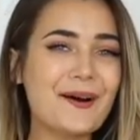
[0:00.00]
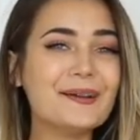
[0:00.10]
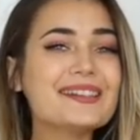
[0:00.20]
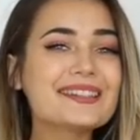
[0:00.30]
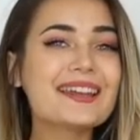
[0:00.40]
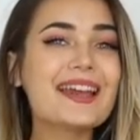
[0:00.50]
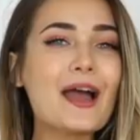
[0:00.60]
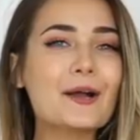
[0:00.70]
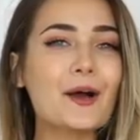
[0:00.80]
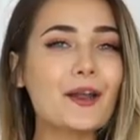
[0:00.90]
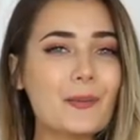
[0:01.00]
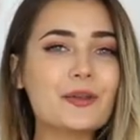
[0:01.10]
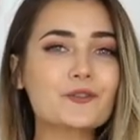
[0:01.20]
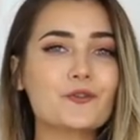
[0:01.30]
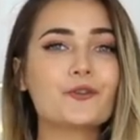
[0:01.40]
honestly gotta
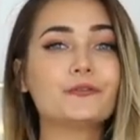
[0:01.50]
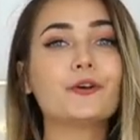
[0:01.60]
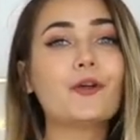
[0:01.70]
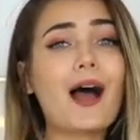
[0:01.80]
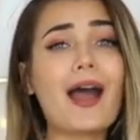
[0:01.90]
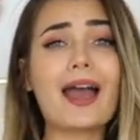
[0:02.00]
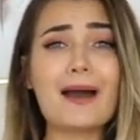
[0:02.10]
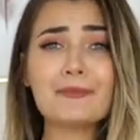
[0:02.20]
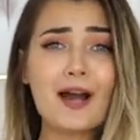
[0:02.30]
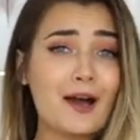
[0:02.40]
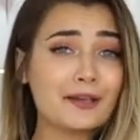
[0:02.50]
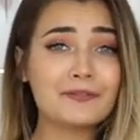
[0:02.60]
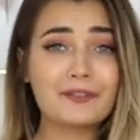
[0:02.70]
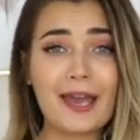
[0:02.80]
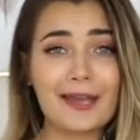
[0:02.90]
be truthful. I am kind
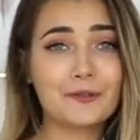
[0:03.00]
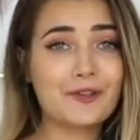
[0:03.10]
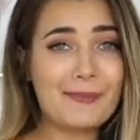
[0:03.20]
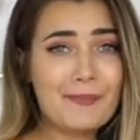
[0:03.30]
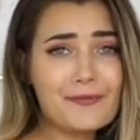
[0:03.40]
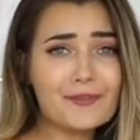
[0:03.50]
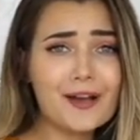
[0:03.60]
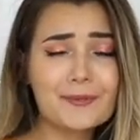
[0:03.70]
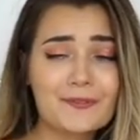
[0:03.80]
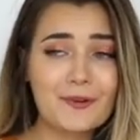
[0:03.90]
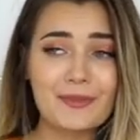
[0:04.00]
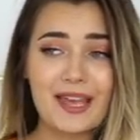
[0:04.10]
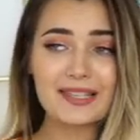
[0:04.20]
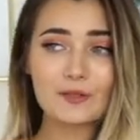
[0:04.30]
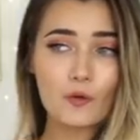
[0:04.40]
of getting grandma vibes from
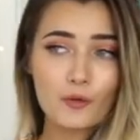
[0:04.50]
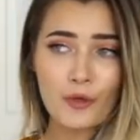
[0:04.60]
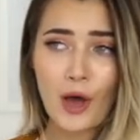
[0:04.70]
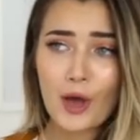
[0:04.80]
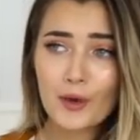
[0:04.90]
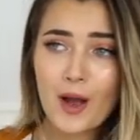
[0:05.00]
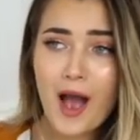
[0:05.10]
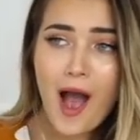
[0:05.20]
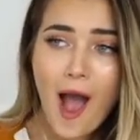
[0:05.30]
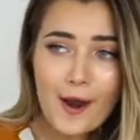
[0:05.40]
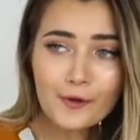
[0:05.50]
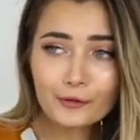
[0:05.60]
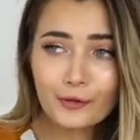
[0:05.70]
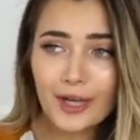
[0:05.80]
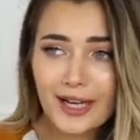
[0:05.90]
this, although I
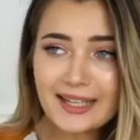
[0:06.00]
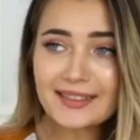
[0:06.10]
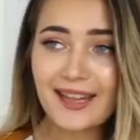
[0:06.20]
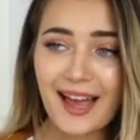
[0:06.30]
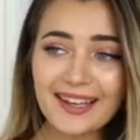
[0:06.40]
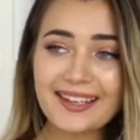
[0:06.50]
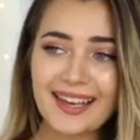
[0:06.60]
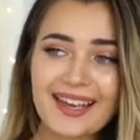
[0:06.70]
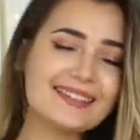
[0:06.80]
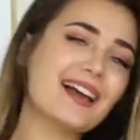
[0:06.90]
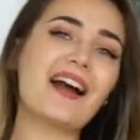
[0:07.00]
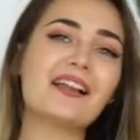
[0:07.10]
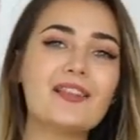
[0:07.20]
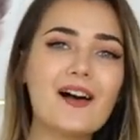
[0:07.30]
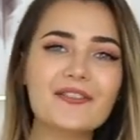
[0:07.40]
really like it. Like
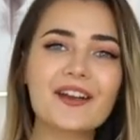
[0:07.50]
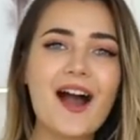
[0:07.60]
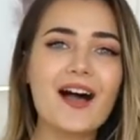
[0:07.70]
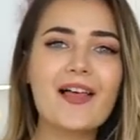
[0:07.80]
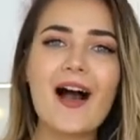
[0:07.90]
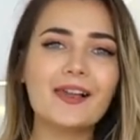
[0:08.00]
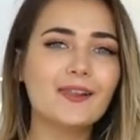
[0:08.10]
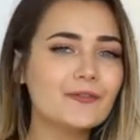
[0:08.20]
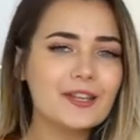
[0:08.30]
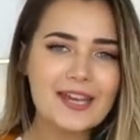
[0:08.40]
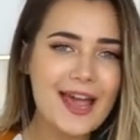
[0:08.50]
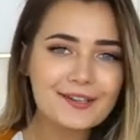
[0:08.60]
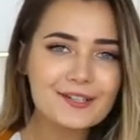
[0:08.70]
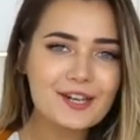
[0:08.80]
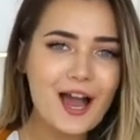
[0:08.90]
I love the color, I love the
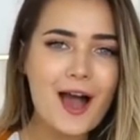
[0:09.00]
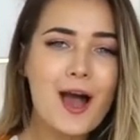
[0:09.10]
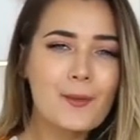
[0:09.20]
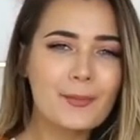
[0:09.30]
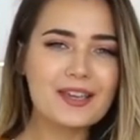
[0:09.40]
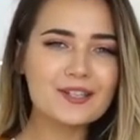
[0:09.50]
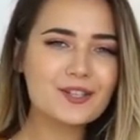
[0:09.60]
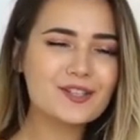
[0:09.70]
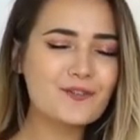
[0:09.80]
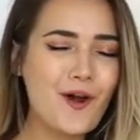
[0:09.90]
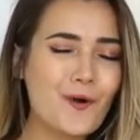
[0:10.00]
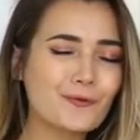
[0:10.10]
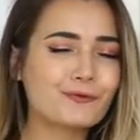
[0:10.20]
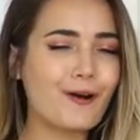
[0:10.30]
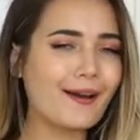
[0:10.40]
texture, but it's just not
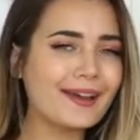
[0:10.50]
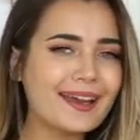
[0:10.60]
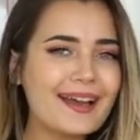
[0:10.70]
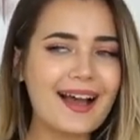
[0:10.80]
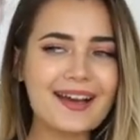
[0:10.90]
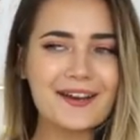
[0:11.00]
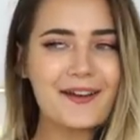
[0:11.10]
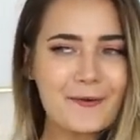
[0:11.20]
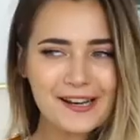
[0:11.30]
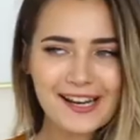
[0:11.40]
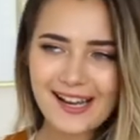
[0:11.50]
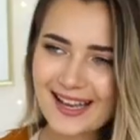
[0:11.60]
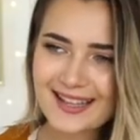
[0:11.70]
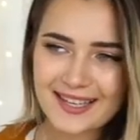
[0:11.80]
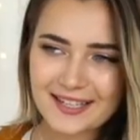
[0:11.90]
right. I don't what
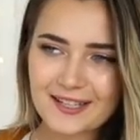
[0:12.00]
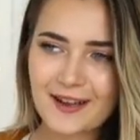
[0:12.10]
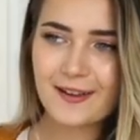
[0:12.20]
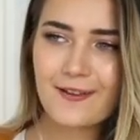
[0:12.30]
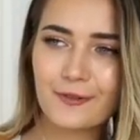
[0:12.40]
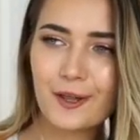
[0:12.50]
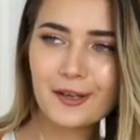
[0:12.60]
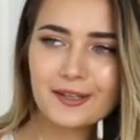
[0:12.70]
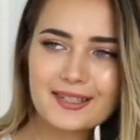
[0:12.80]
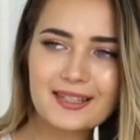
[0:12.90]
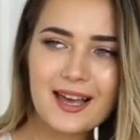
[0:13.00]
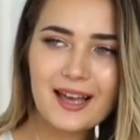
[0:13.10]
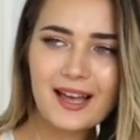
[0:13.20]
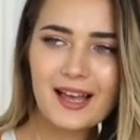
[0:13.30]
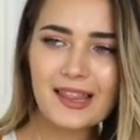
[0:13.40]
it is. It just kind of looks
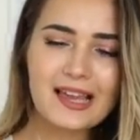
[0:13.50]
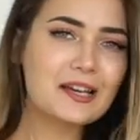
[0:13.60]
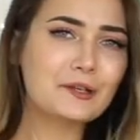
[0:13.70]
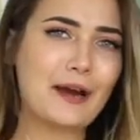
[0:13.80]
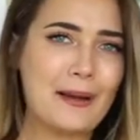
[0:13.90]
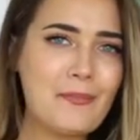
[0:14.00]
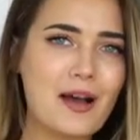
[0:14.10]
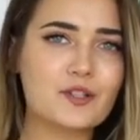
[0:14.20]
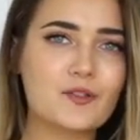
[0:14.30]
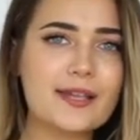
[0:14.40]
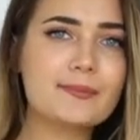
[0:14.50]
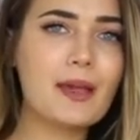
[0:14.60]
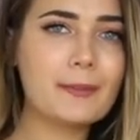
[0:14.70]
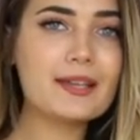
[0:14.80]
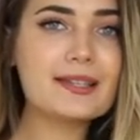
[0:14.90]
like a grandma's dress.
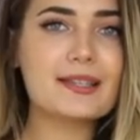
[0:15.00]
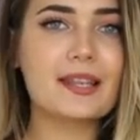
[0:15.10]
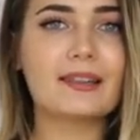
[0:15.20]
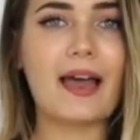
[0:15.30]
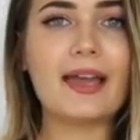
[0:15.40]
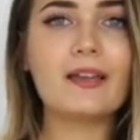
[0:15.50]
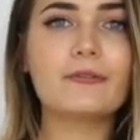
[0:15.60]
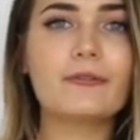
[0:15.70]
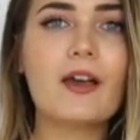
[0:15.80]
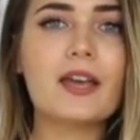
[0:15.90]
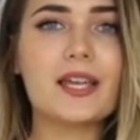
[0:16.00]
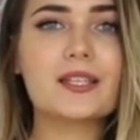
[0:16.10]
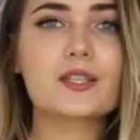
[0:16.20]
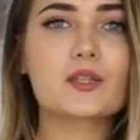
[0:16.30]
Maybe it's the length, it's